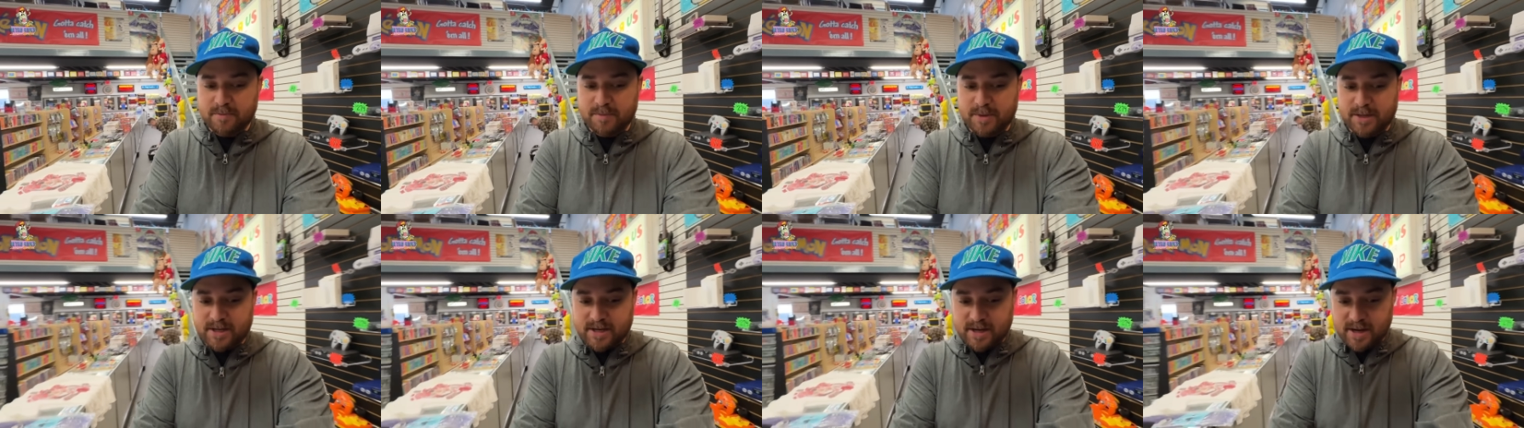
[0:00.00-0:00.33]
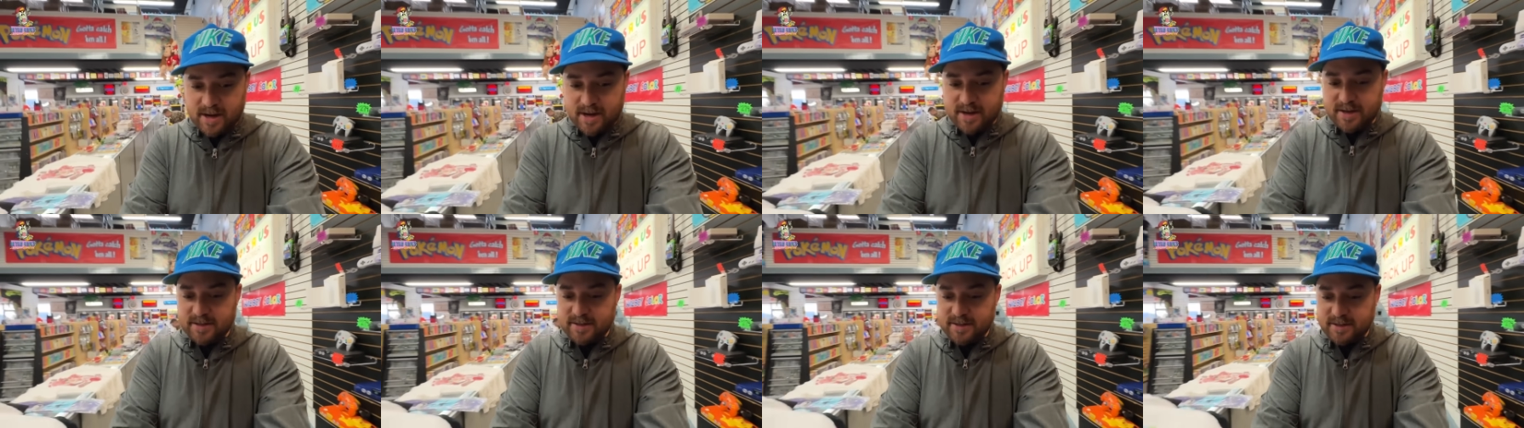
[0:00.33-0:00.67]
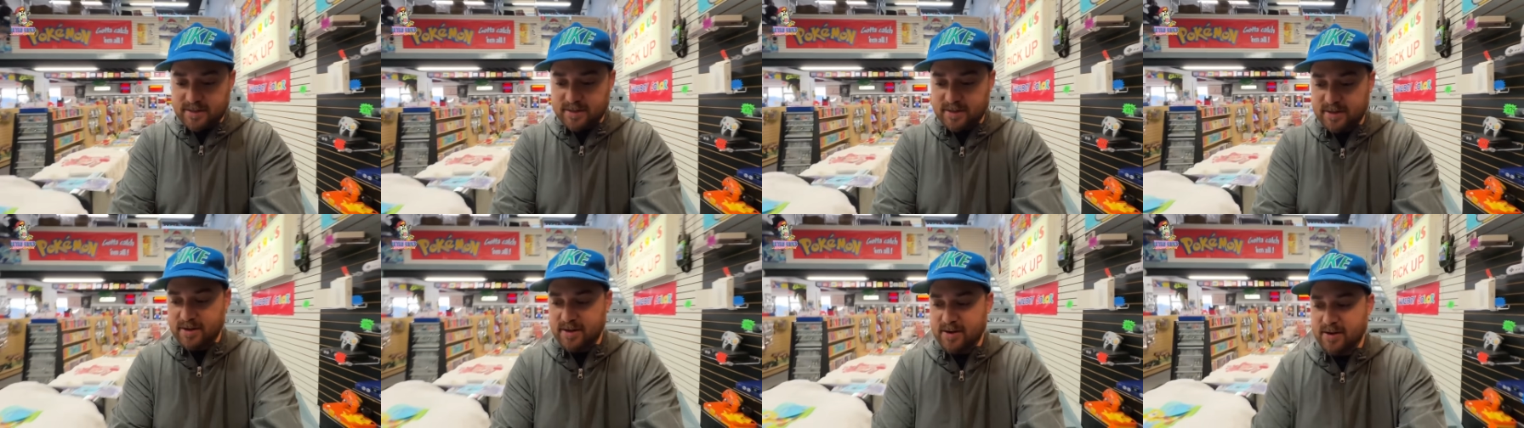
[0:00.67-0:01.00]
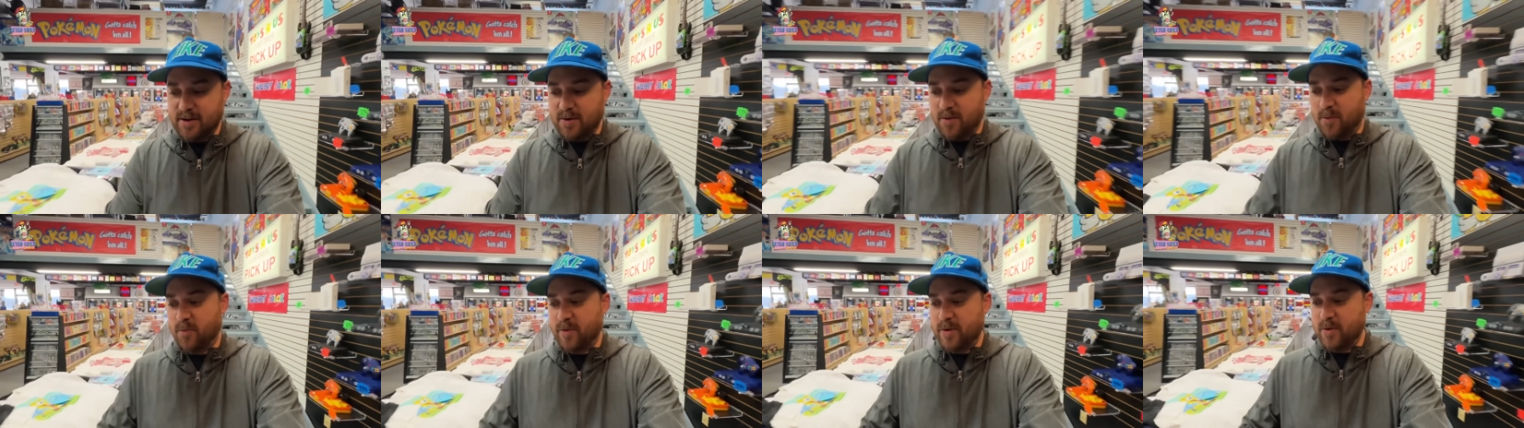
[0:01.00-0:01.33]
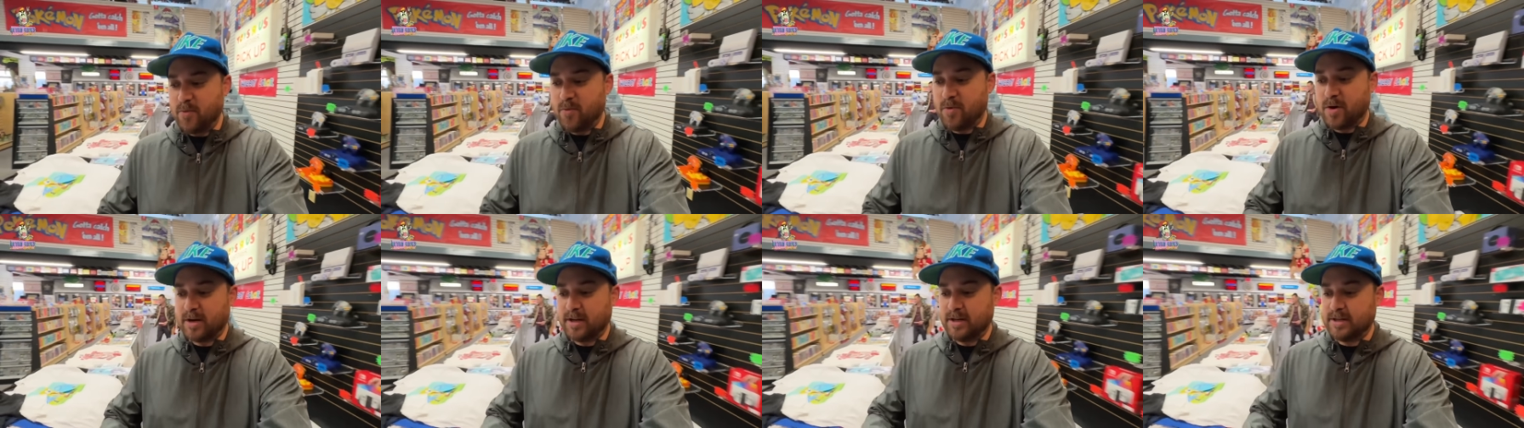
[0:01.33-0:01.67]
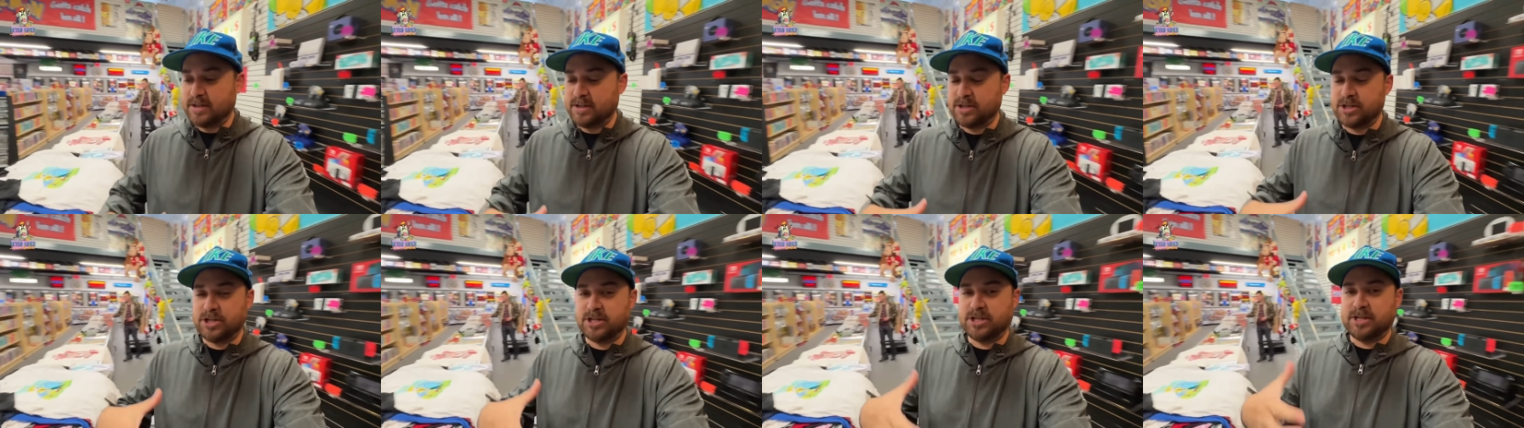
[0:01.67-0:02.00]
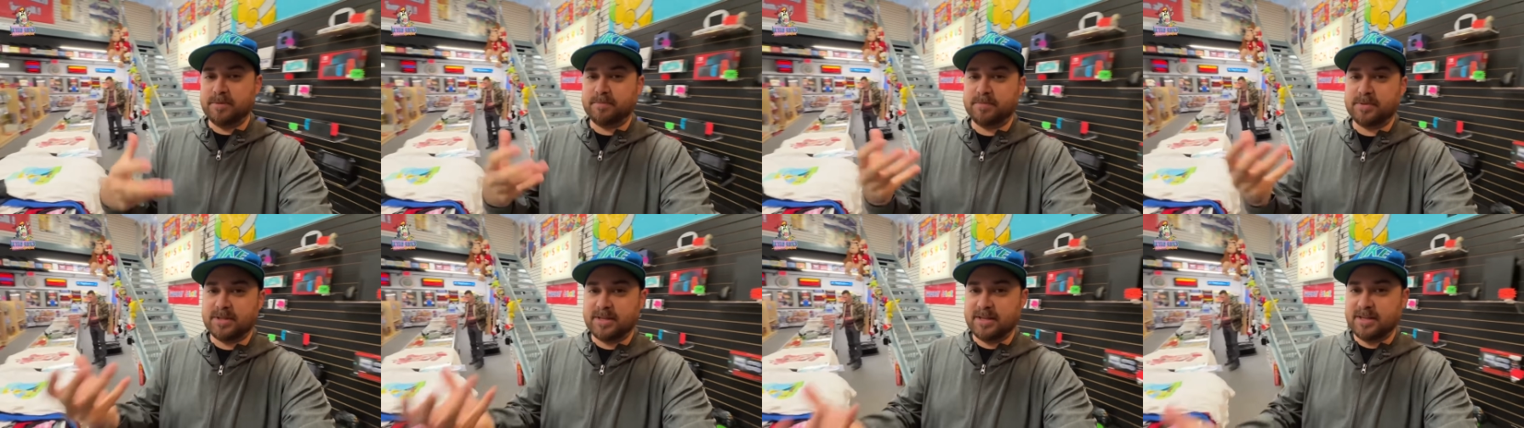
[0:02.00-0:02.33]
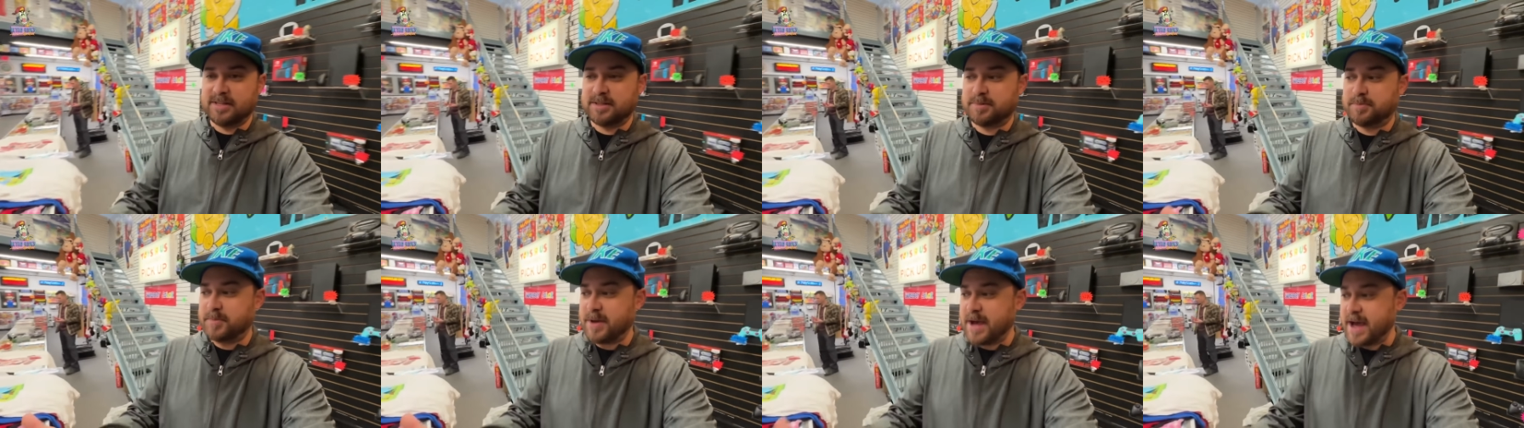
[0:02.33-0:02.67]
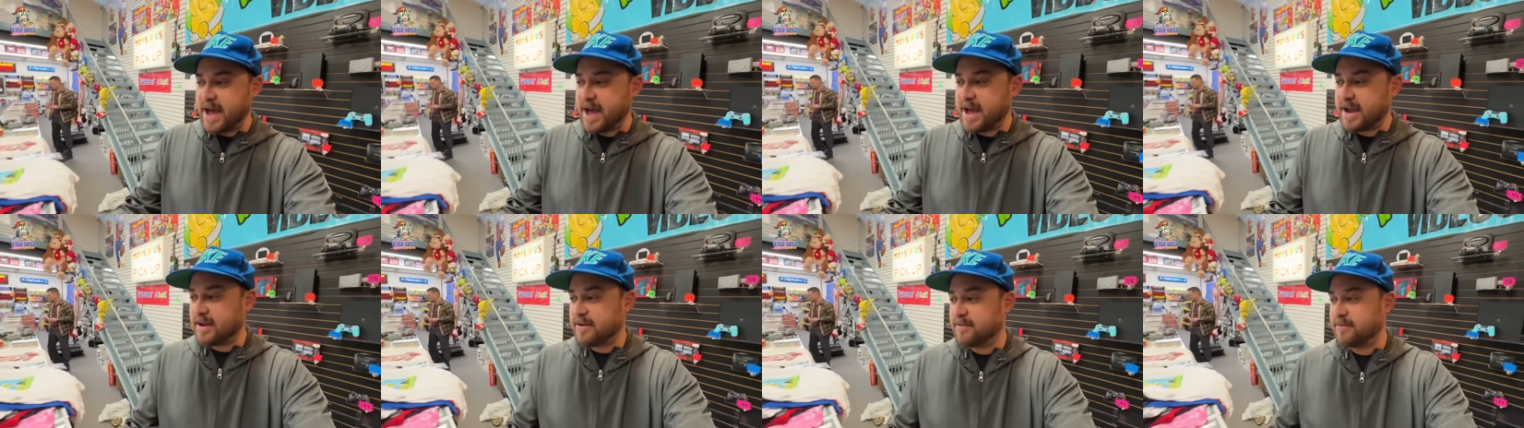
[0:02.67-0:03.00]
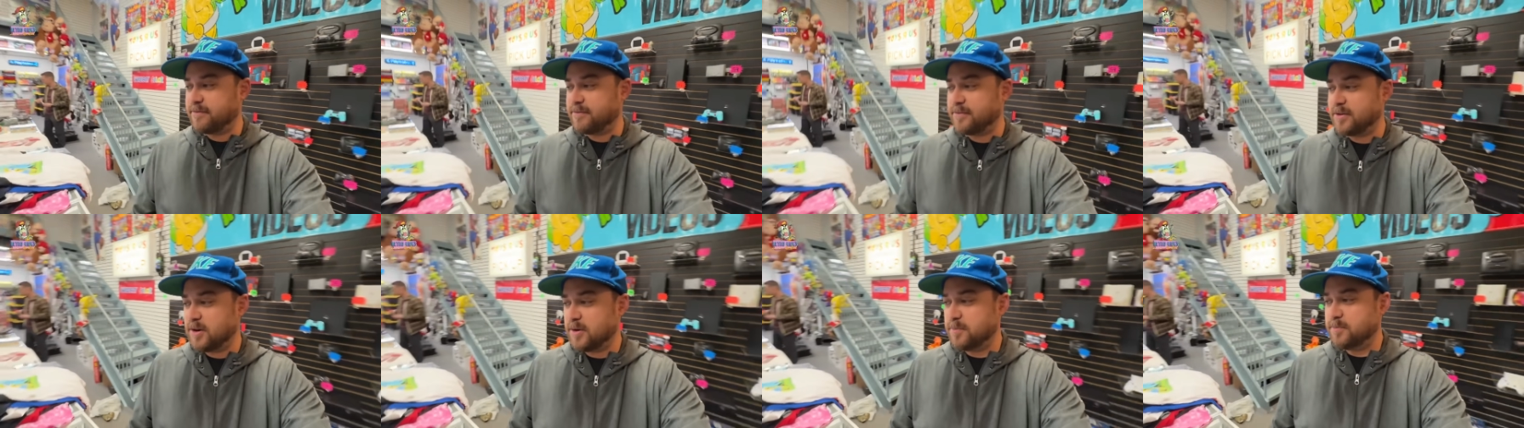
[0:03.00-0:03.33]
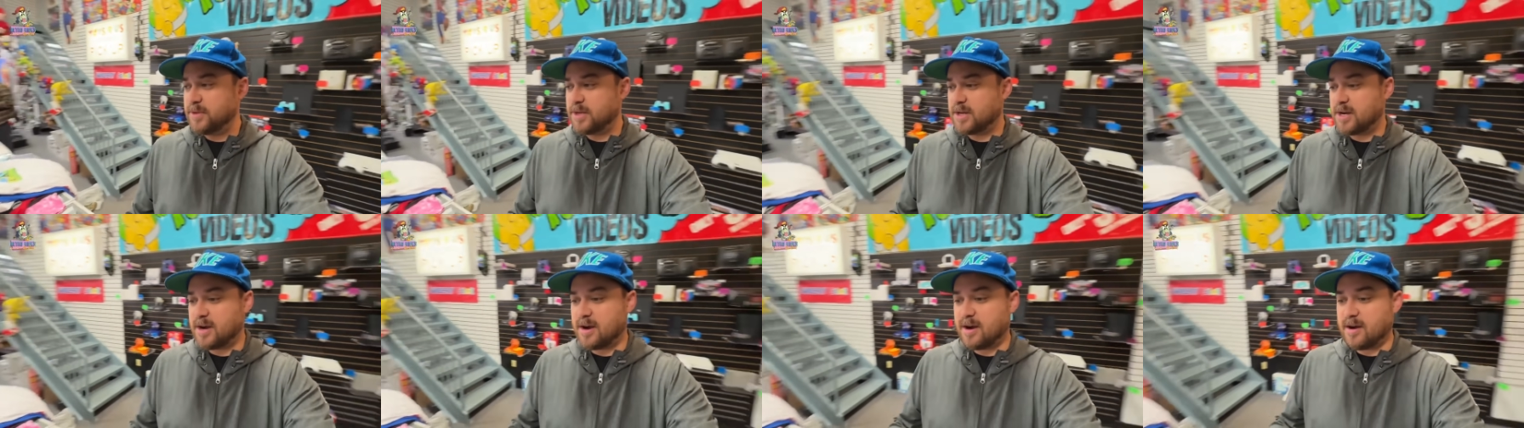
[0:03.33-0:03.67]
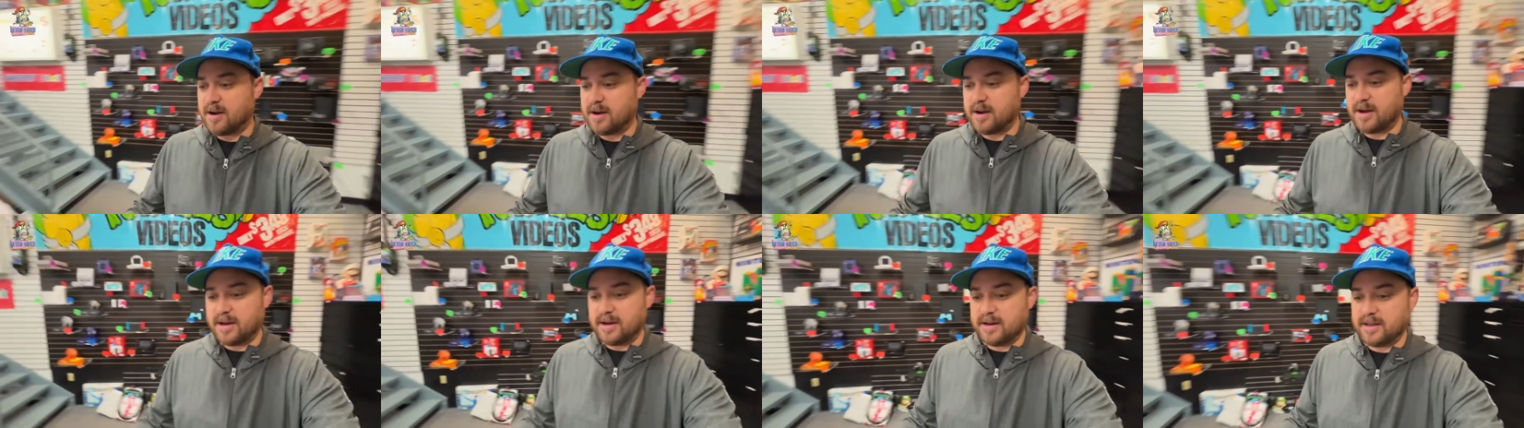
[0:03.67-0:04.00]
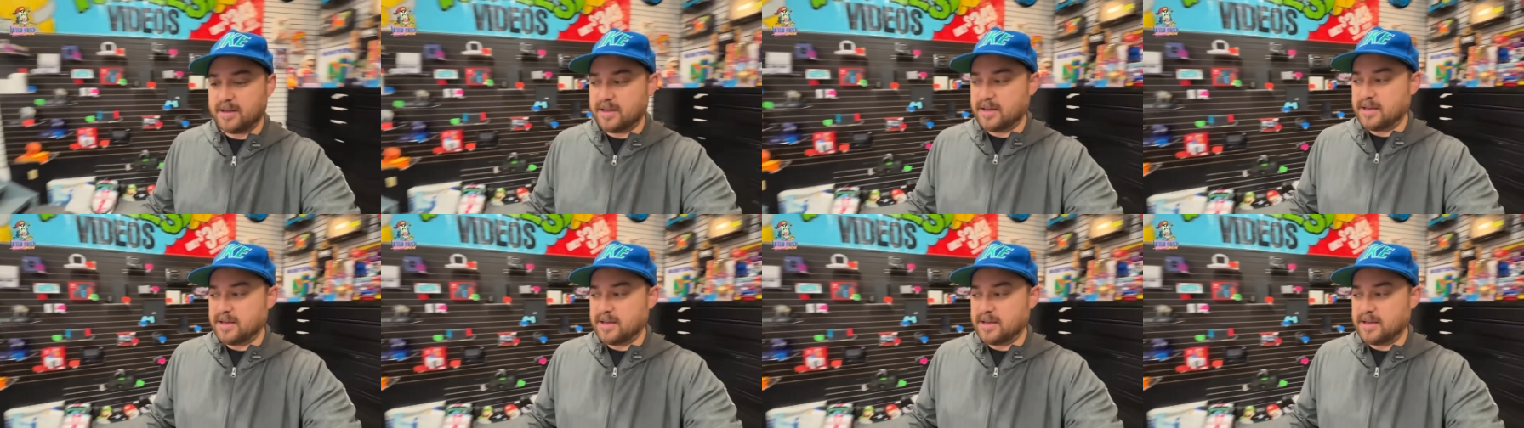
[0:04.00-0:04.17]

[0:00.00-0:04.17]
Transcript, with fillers: because we wanted to ship things back from the con